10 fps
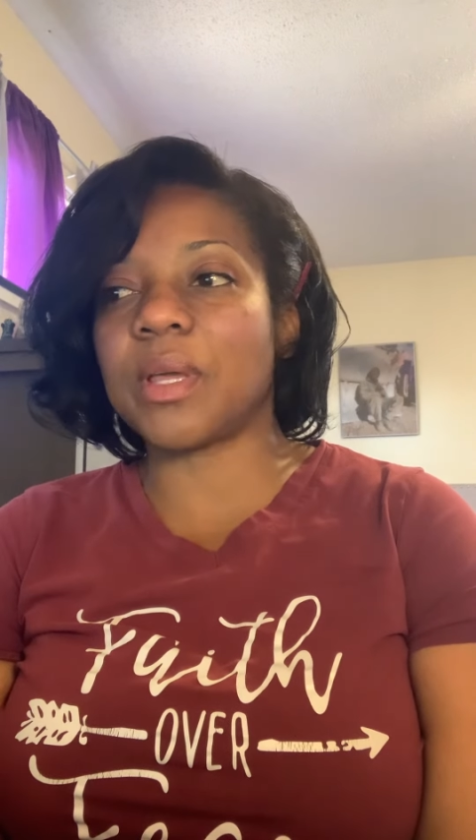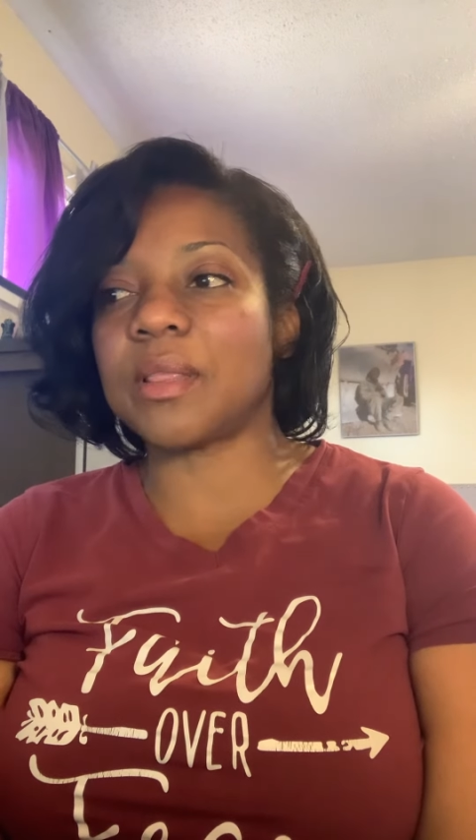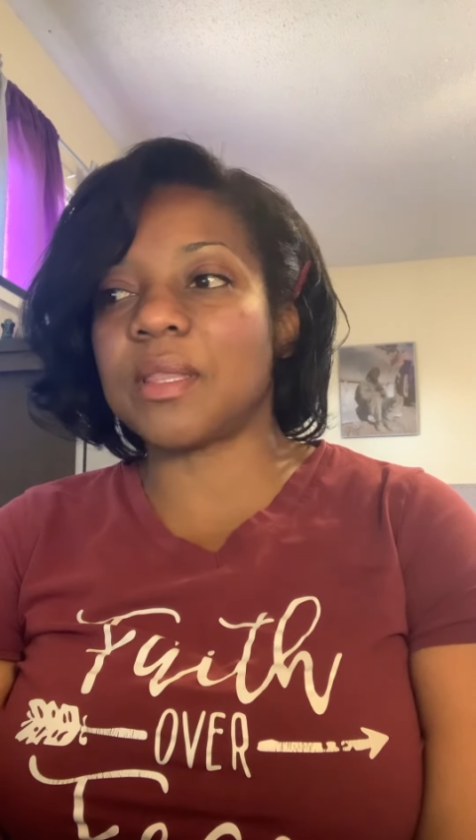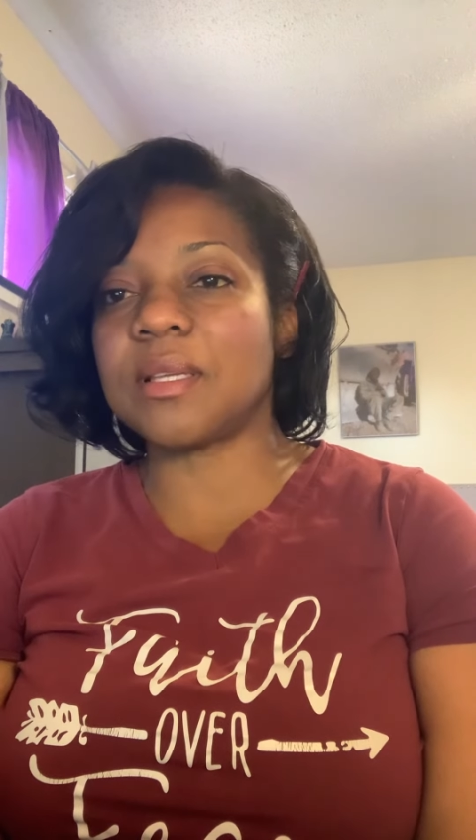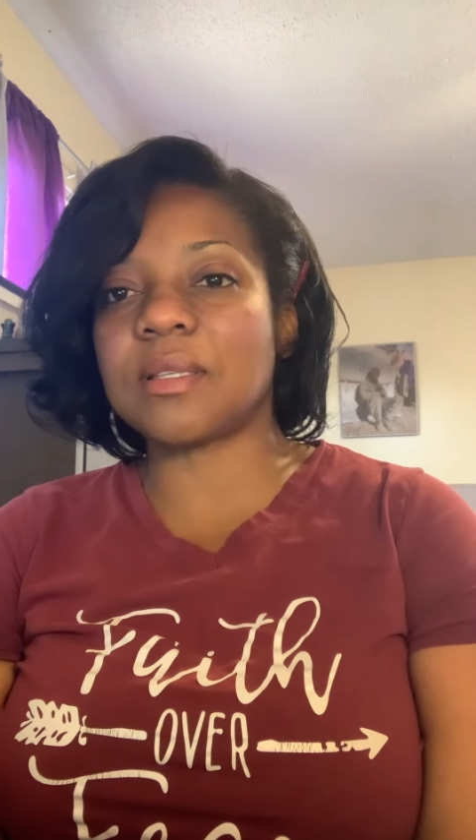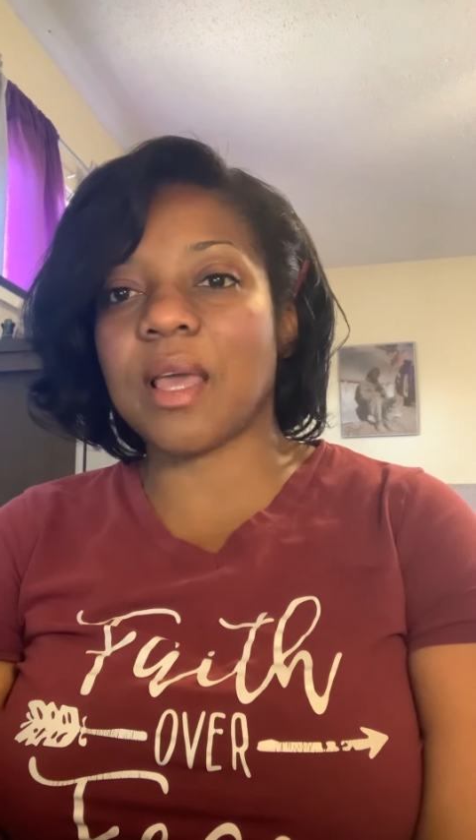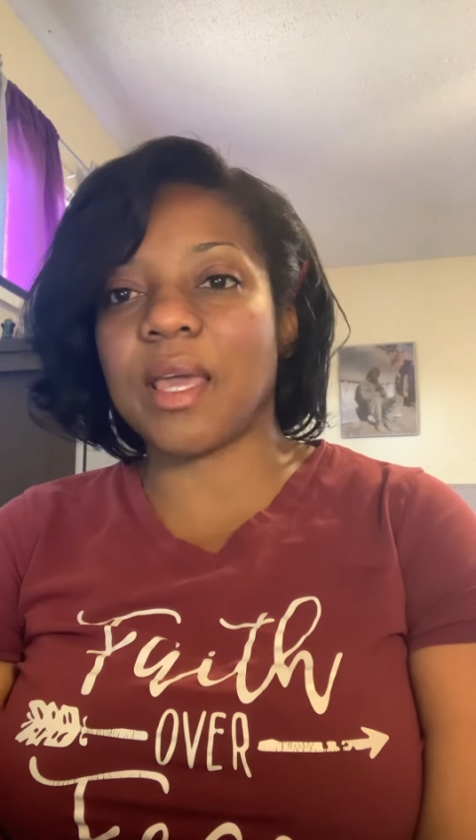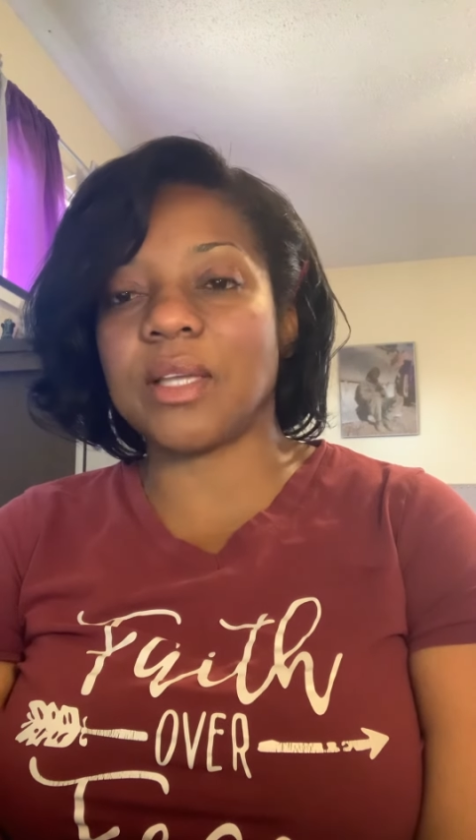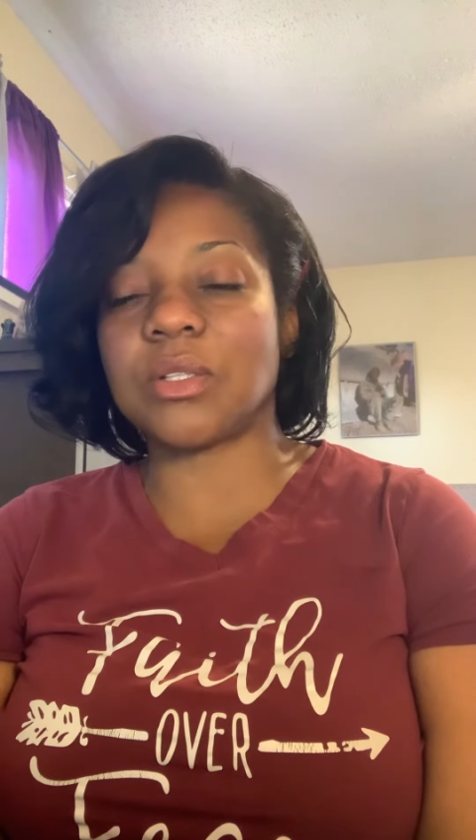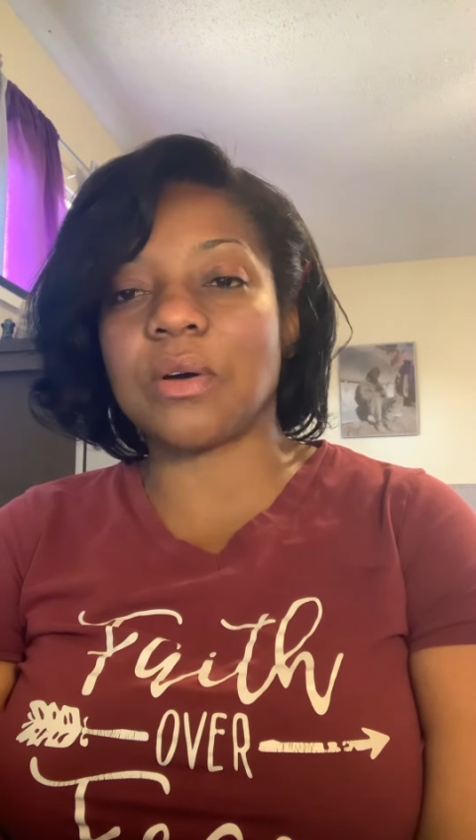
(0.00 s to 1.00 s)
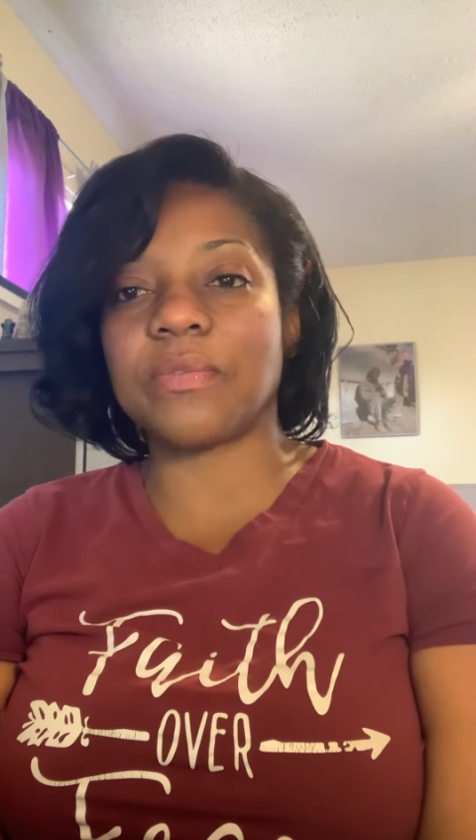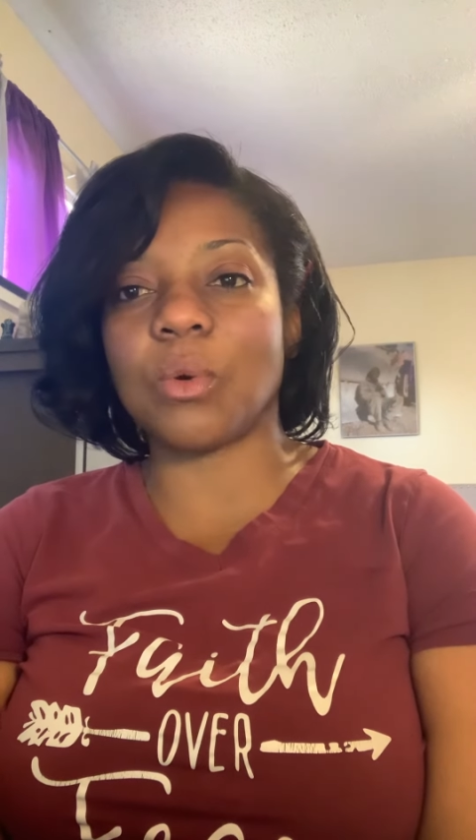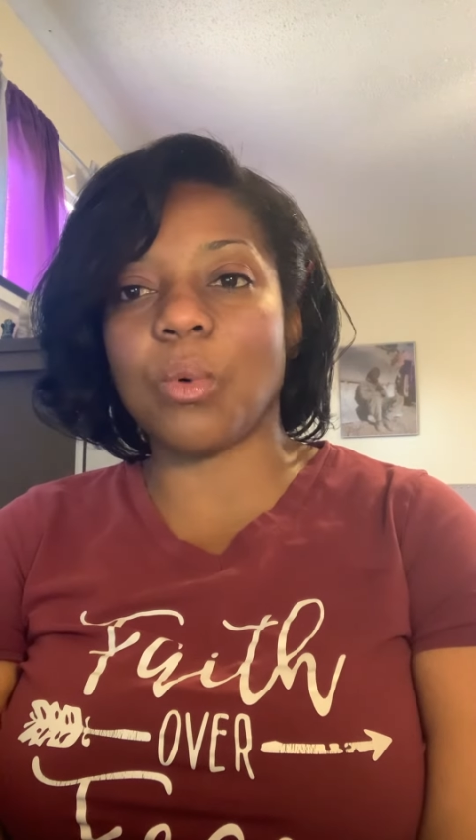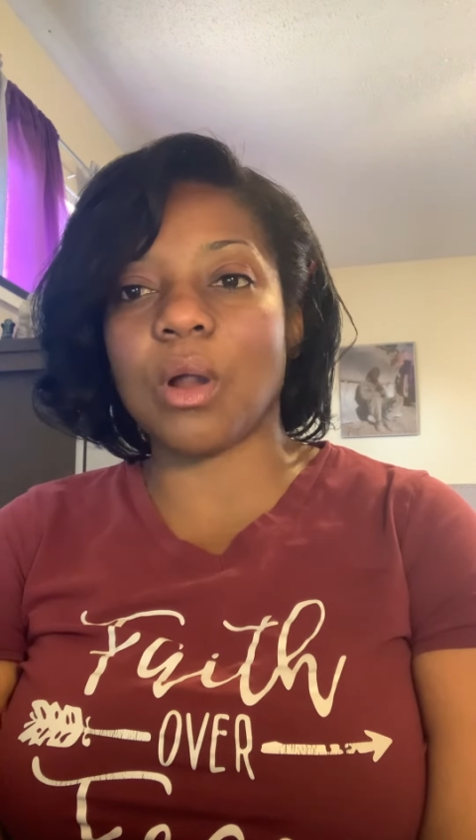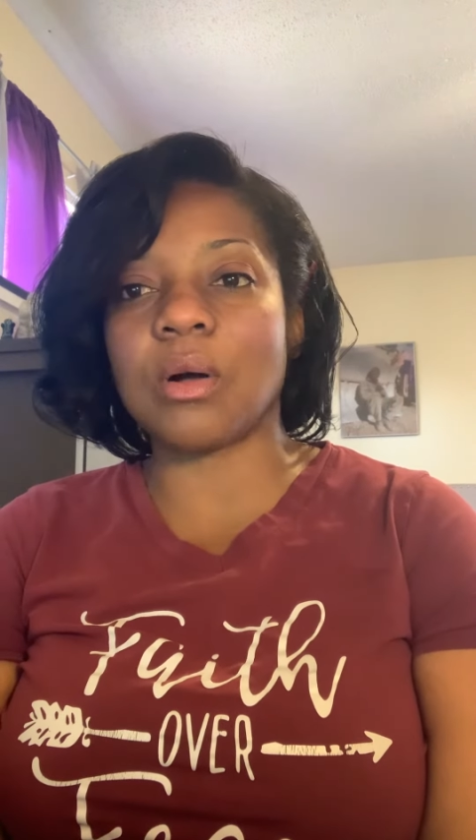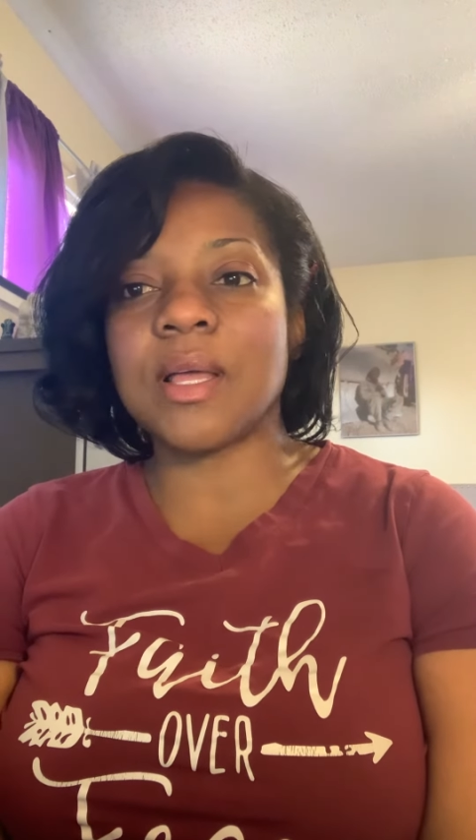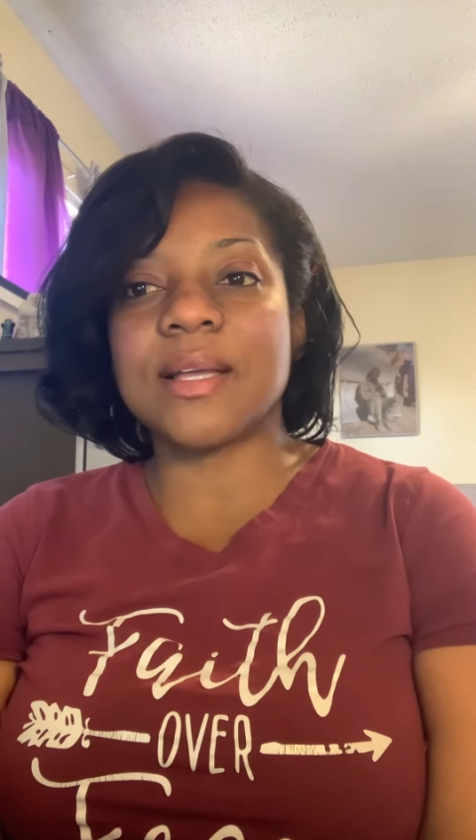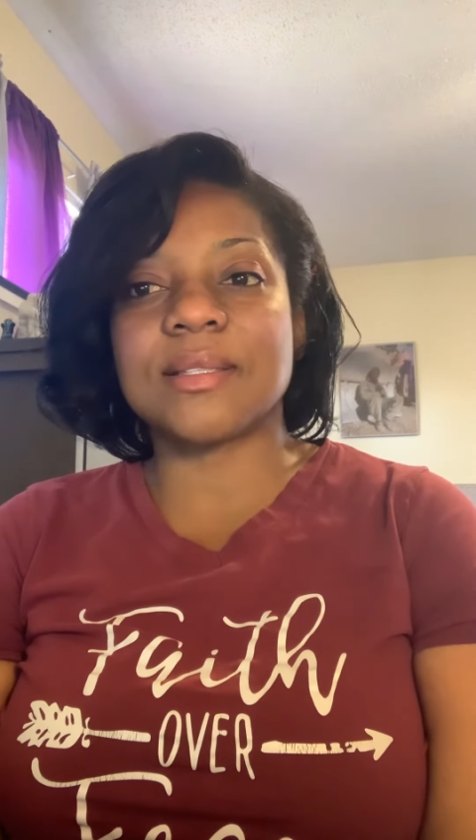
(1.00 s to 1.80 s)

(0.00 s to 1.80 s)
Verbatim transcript: in this age of the world